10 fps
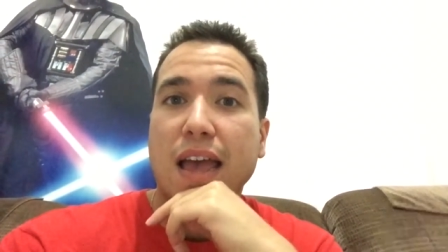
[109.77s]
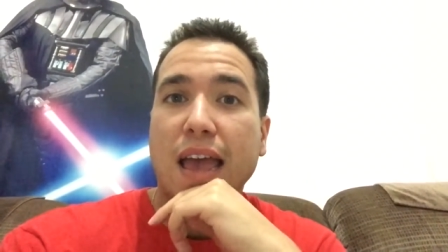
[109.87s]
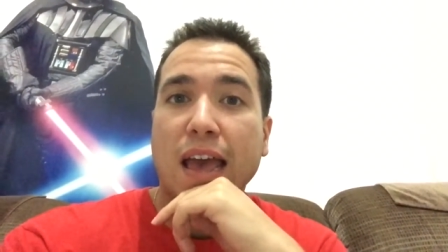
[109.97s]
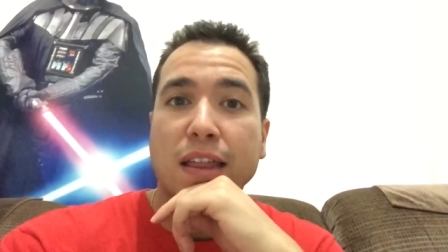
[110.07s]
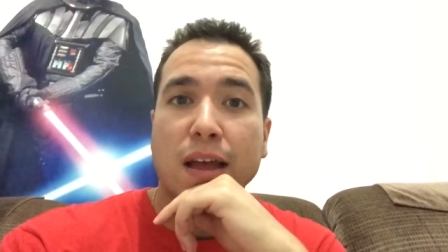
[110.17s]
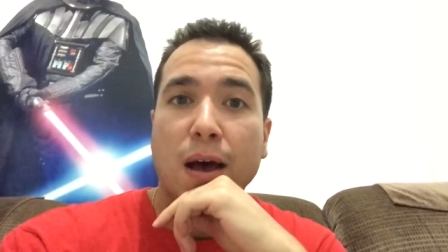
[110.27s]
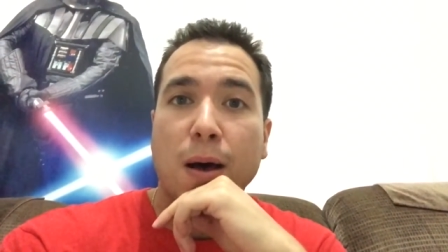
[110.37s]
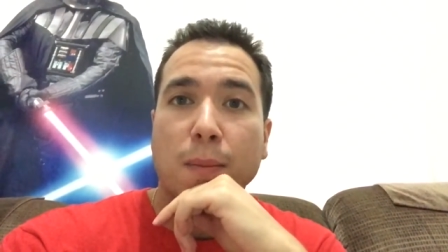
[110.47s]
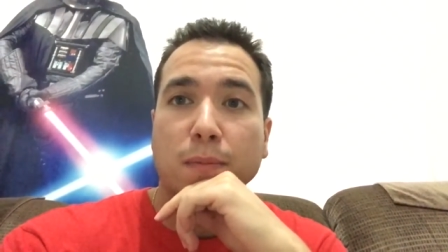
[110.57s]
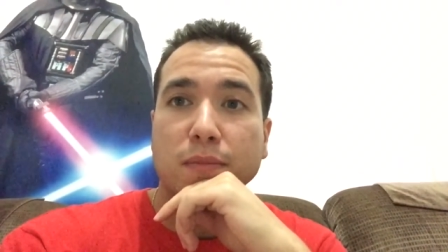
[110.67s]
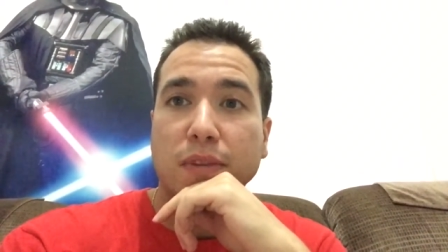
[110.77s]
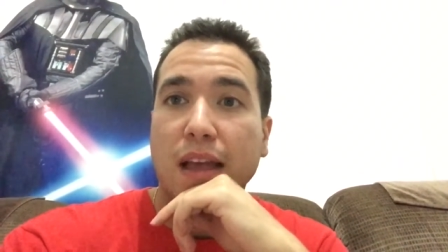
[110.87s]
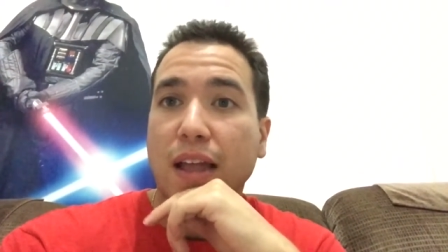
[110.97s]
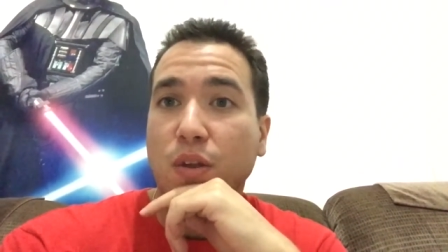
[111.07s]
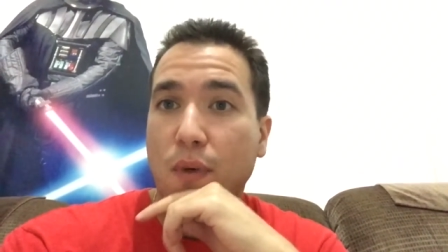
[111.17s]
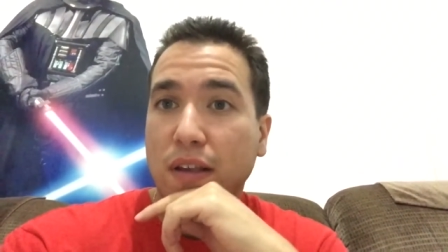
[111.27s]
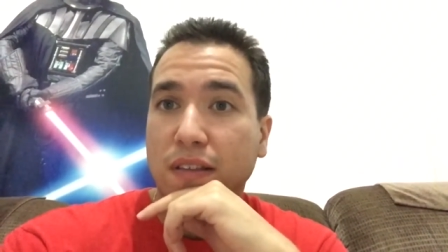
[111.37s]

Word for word: and at the rec